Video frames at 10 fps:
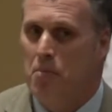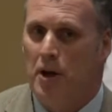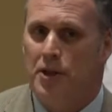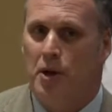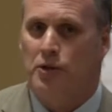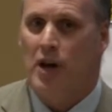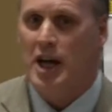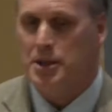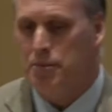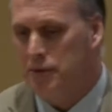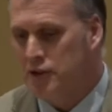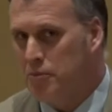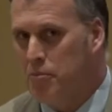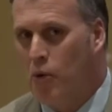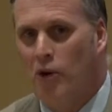But those hospitals
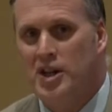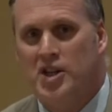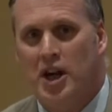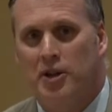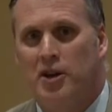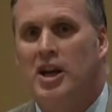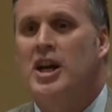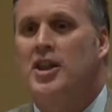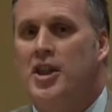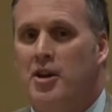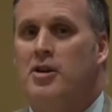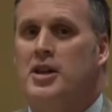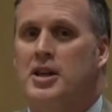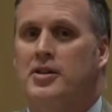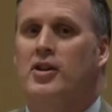support each other. There
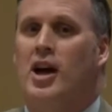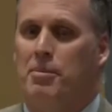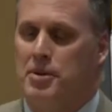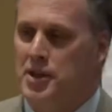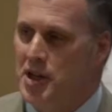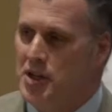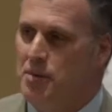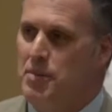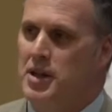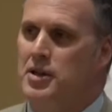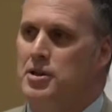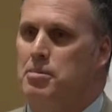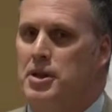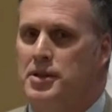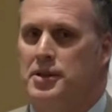is competition because they're
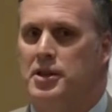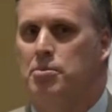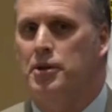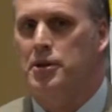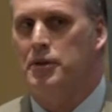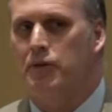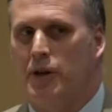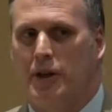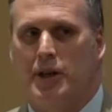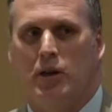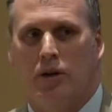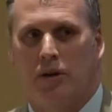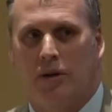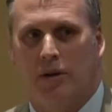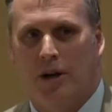businesses, but there's friendly
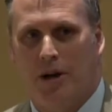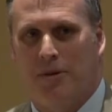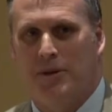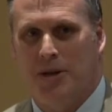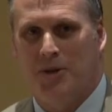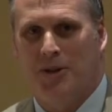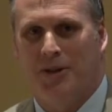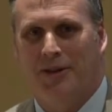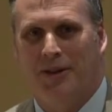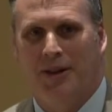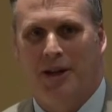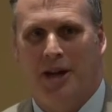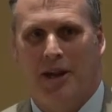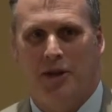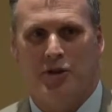competition,
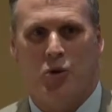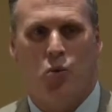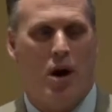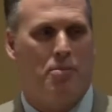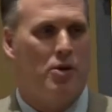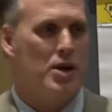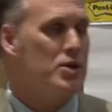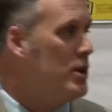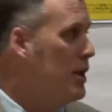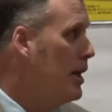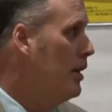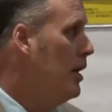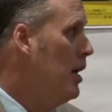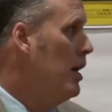and there's cooperation. And